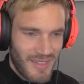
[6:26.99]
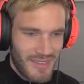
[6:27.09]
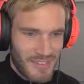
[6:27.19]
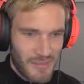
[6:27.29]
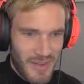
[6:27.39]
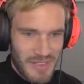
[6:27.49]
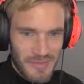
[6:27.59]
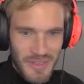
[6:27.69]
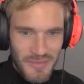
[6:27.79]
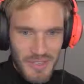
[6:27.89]
This reminds me,
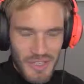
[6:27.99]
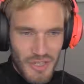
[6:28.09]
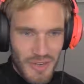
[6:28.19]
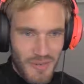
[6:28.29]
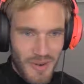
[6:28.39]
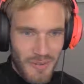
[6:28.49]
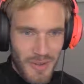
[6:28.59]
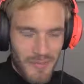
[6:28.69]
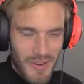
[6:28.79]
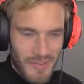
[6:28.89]
let me show you one of my
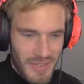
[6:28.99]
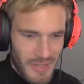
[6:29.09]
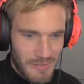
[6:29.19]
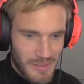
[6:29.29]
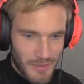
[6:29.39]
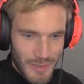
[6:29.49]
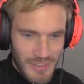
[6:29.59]
favorite clips of all